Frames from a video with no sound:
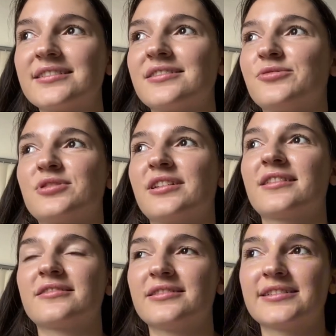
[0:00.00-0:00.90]
usually
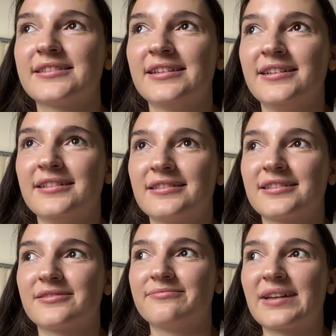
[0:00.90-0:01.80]
analyzed
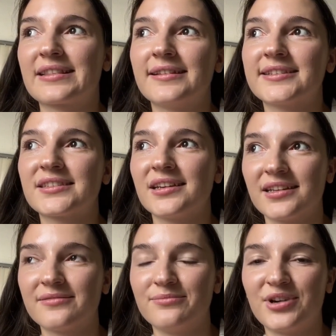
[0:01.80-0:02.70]
like at least
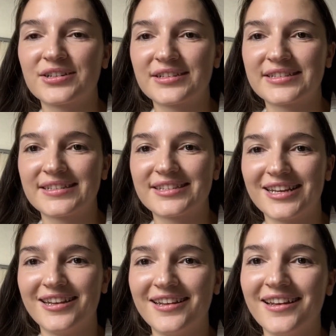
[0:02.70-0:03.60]
10 matrices
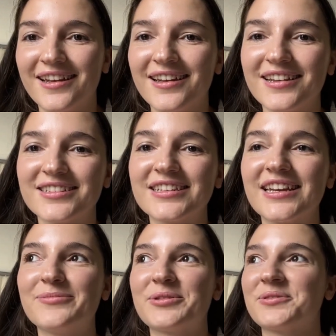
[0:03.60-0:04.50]
in a
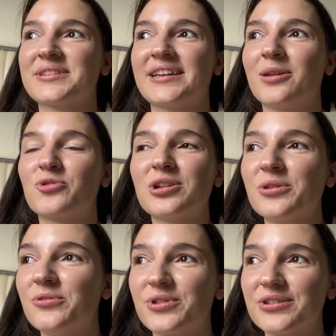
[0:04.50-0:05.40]
day, because I'm really
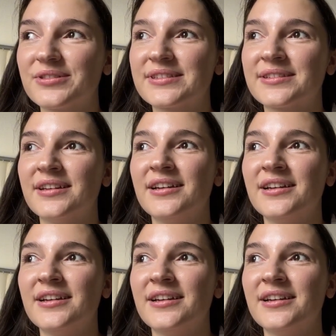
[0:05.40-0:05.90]
curious.